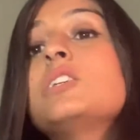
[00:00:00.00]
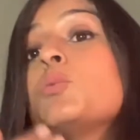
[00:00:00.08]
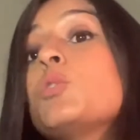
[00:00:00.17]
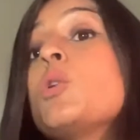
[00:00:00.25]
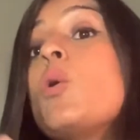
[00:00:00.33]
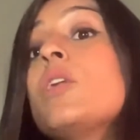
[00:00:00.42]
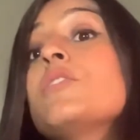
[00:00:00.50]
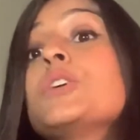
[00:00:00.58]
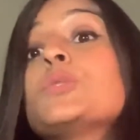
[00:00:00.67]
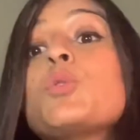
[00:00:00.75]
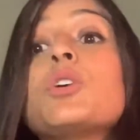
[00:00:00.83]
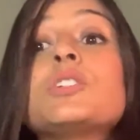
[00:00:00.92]
You would
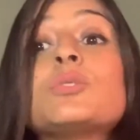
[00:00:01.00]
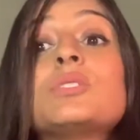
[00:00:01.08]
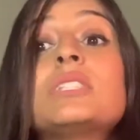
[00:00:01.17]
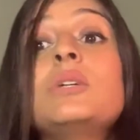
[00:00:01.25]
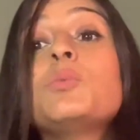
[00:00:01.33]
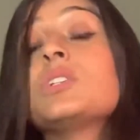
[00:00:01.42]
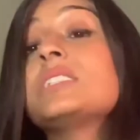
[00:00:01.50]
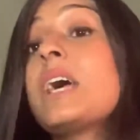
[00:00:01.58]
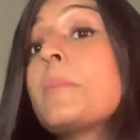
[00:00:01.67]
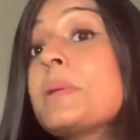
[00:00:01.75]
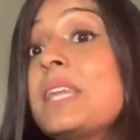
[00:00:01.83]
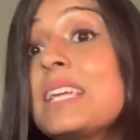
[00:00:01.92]
always want to see what's
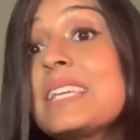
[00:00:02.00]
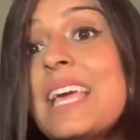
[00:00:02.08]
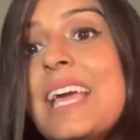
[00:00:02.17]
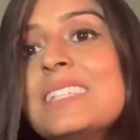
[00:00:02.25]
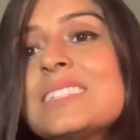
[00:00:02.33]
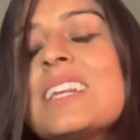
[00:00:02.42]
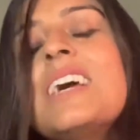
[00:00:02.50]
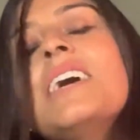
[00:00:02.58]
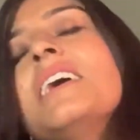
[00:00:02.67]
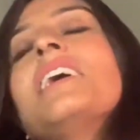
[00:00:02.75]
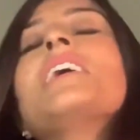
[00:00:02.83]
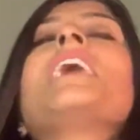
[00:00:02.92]
happening next,
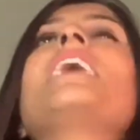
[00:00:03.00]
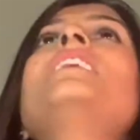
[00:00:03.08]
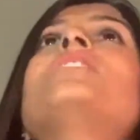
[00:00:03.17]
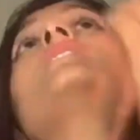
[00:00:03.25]
right?